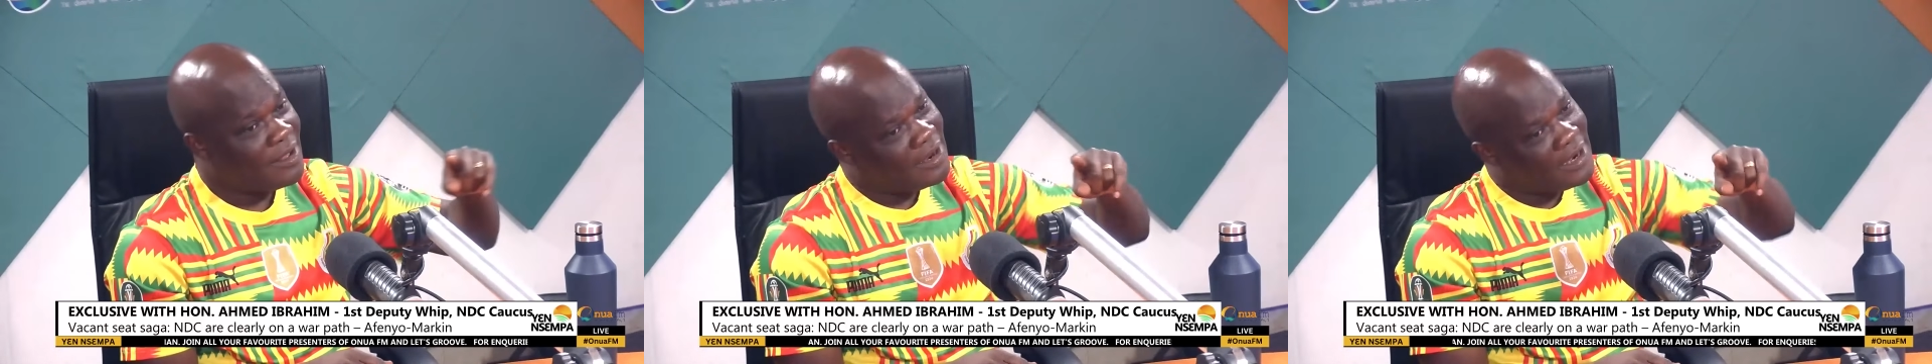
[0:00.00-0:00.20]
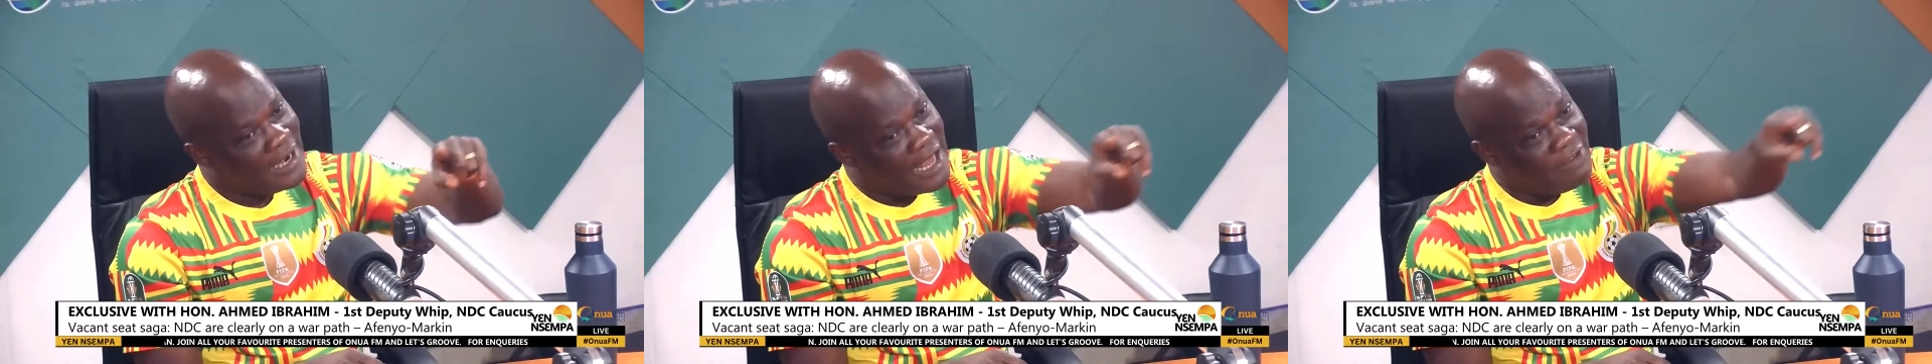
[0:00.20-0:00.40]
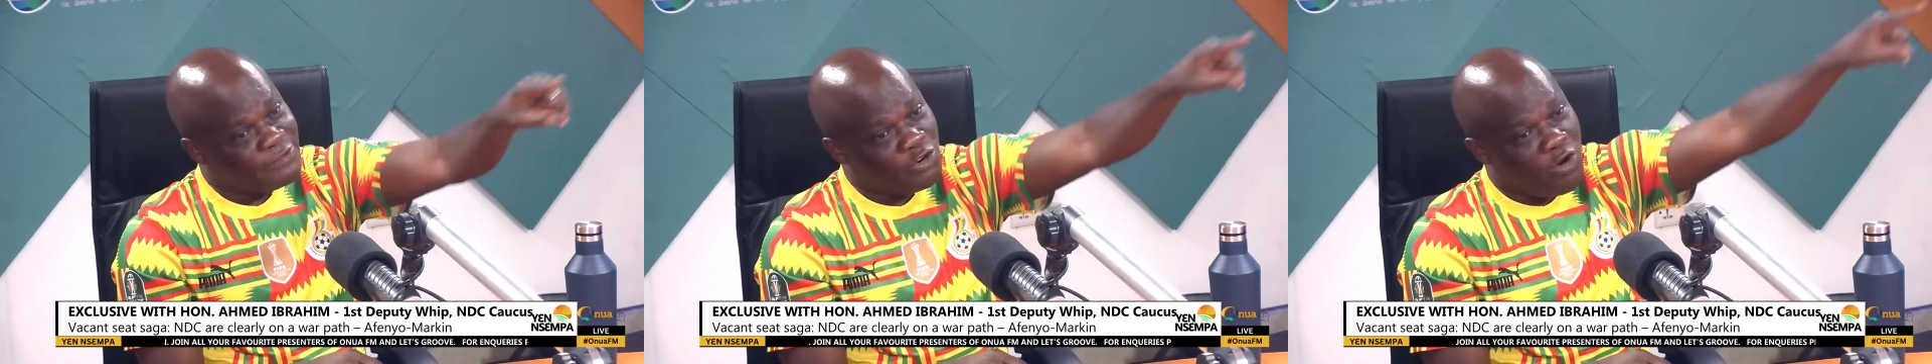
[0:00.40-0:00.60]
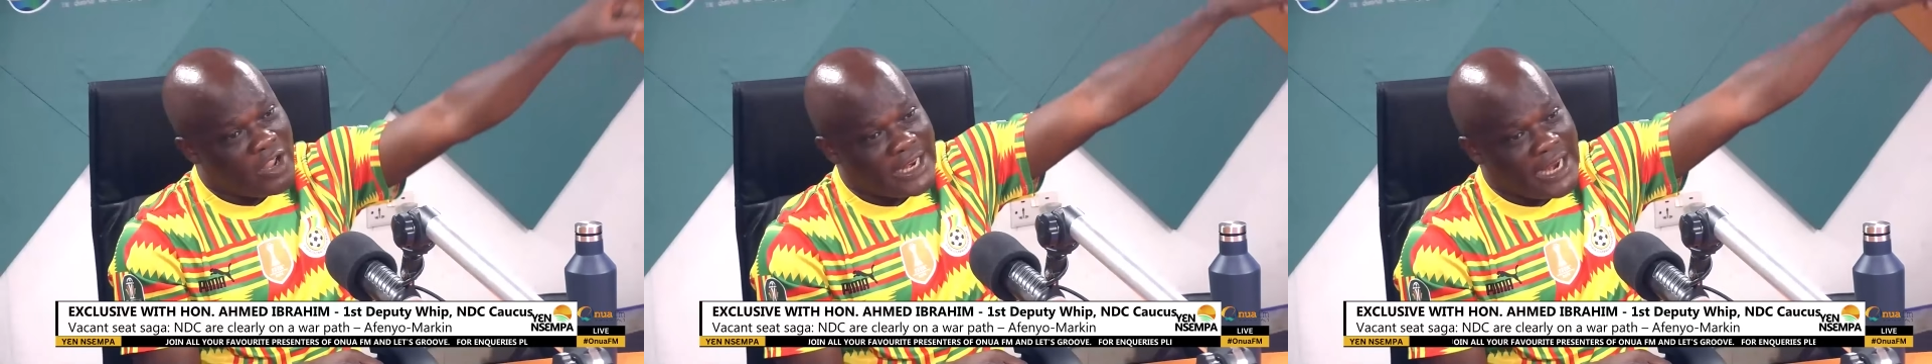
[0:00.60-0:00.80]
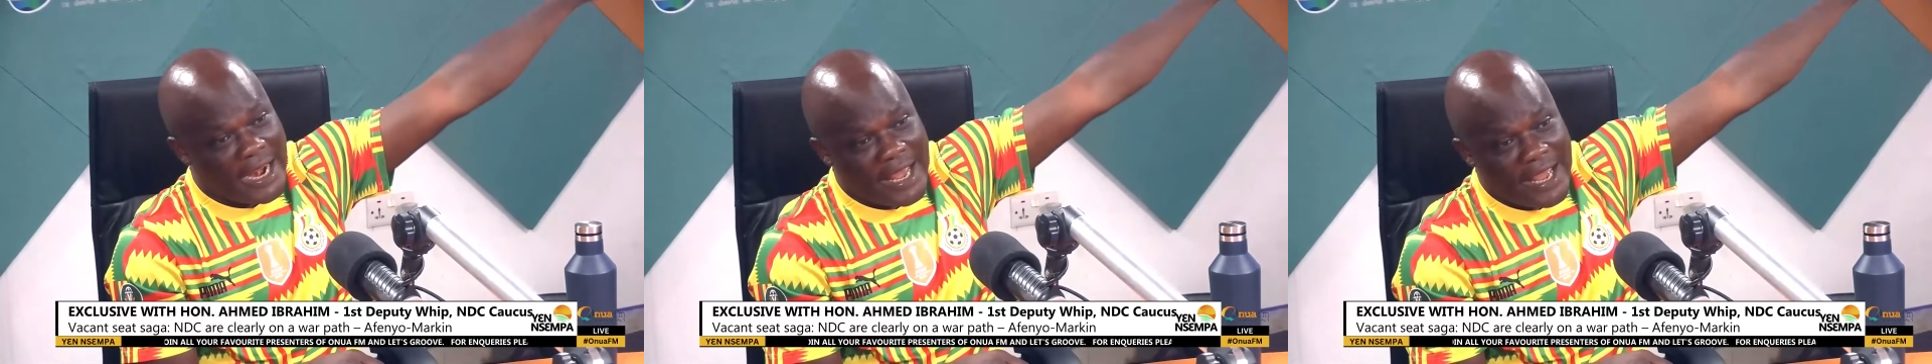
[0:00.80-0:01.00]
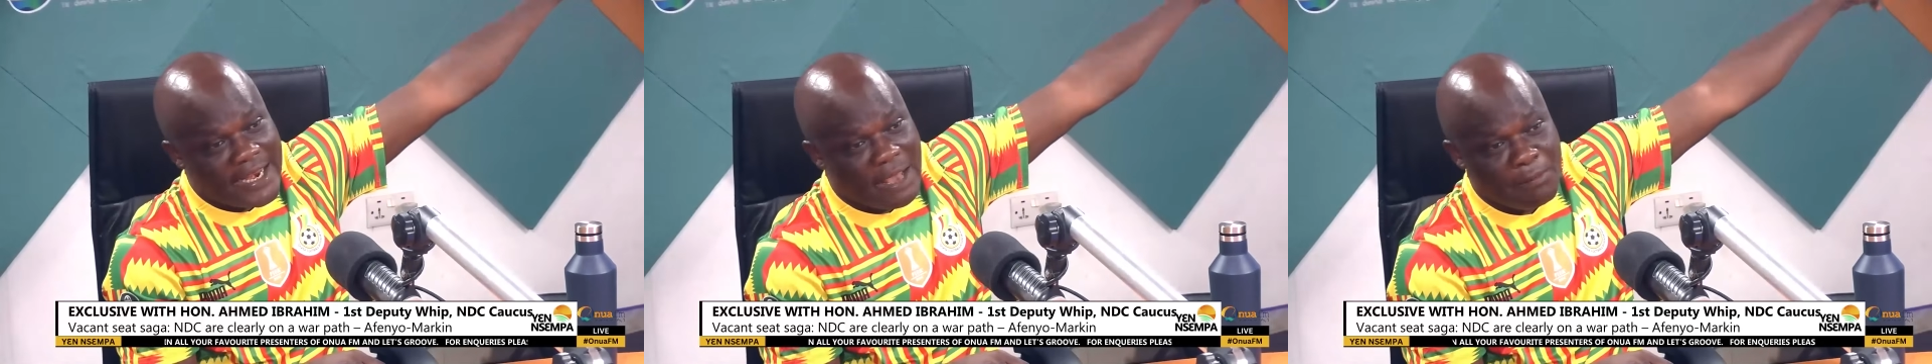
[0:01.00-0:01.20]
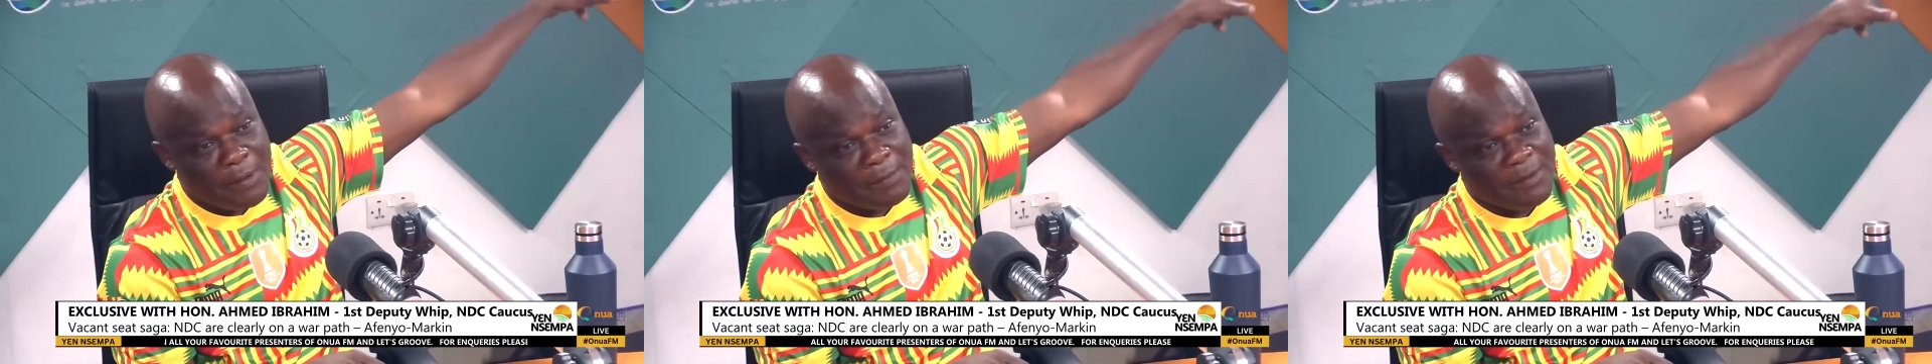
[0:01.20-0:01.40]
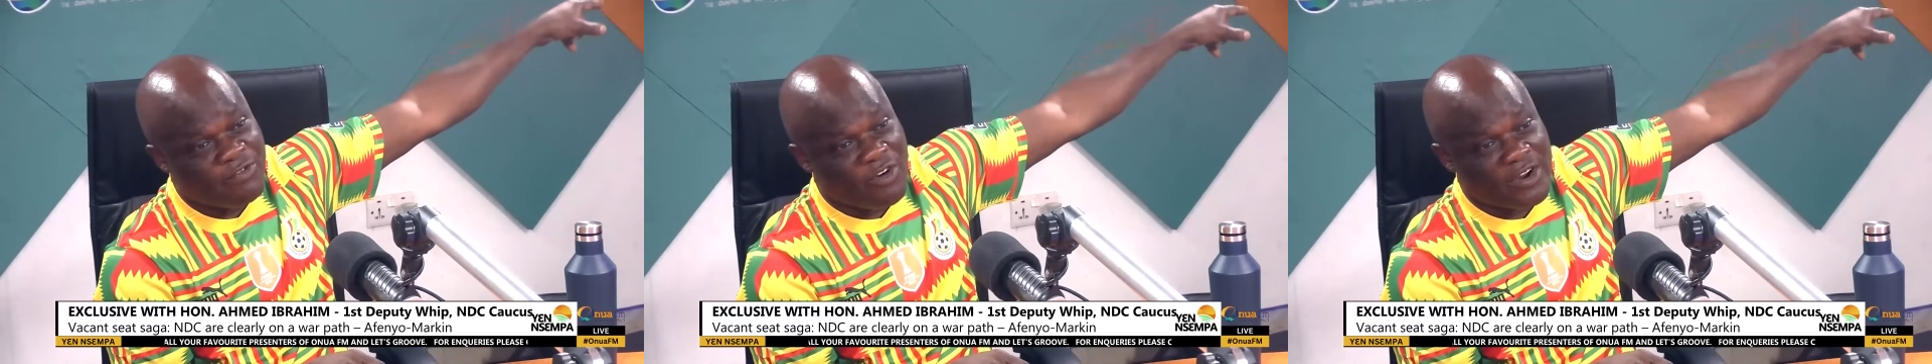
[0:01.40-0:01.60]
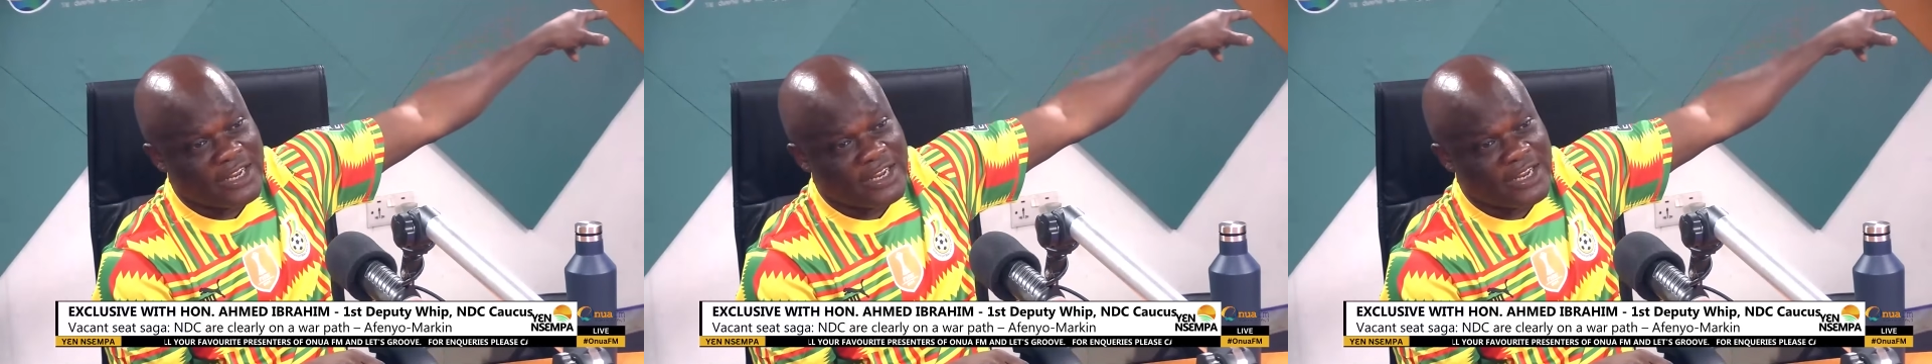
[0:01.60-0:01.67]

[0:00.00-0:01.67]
Left to one and any MPP for